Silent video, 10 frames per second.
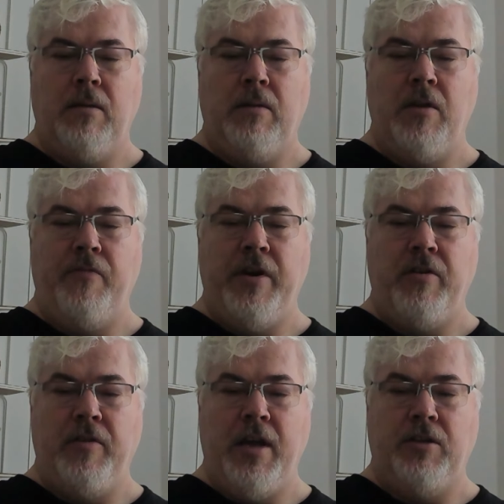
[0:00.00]
The very
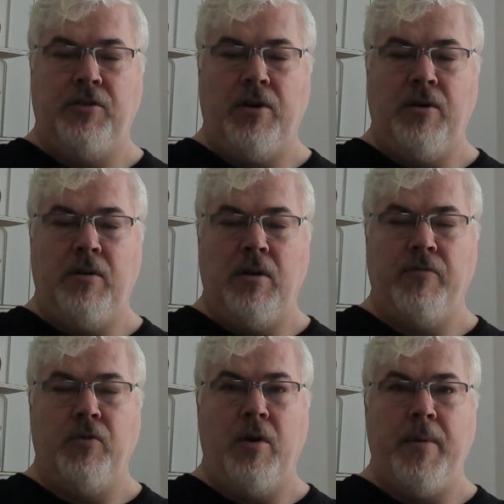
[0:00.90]
nature
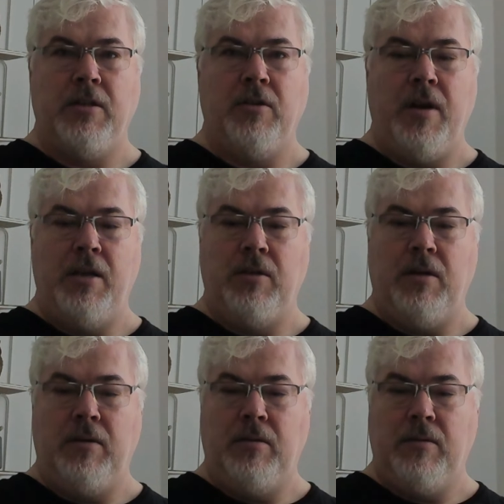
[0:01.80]
of your
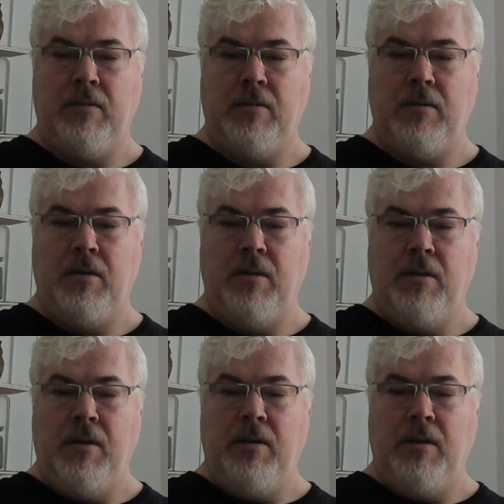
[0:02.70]
imagination
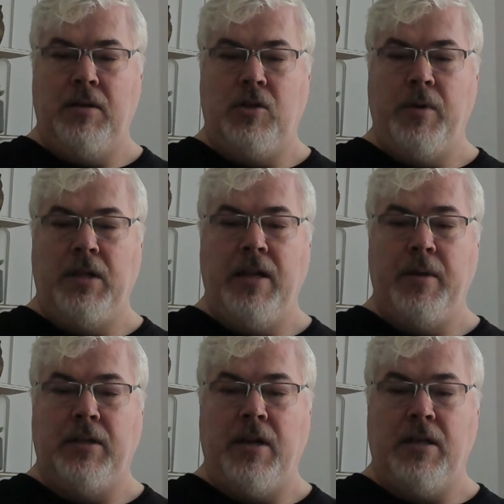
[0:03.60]
is to be
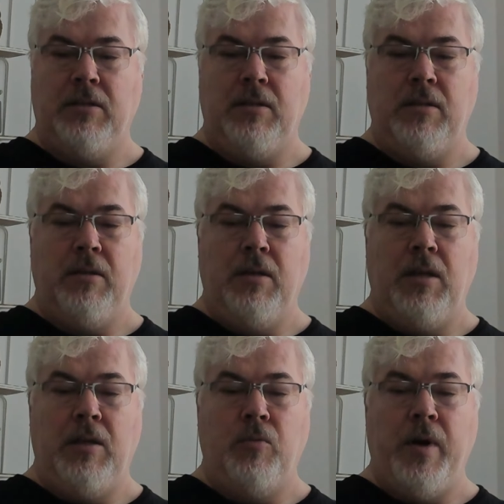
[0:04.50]
limitless
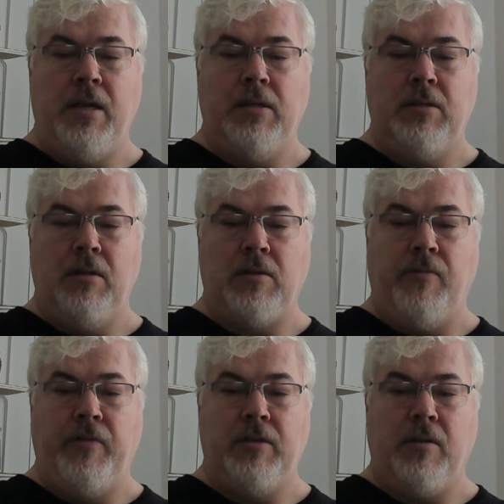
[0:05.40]
in ways the
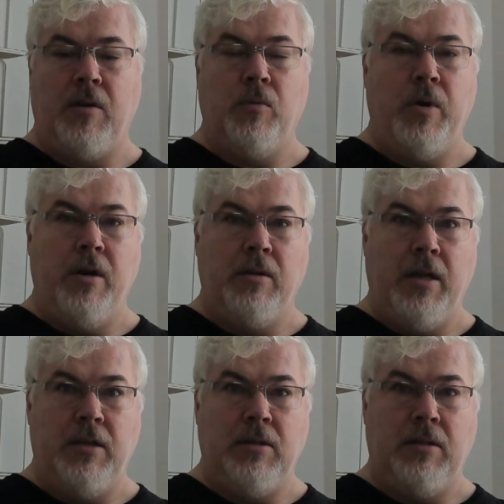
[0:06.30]
physical world
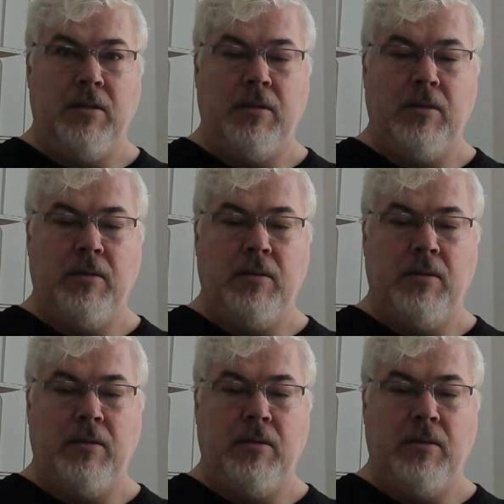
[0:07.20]
isn't.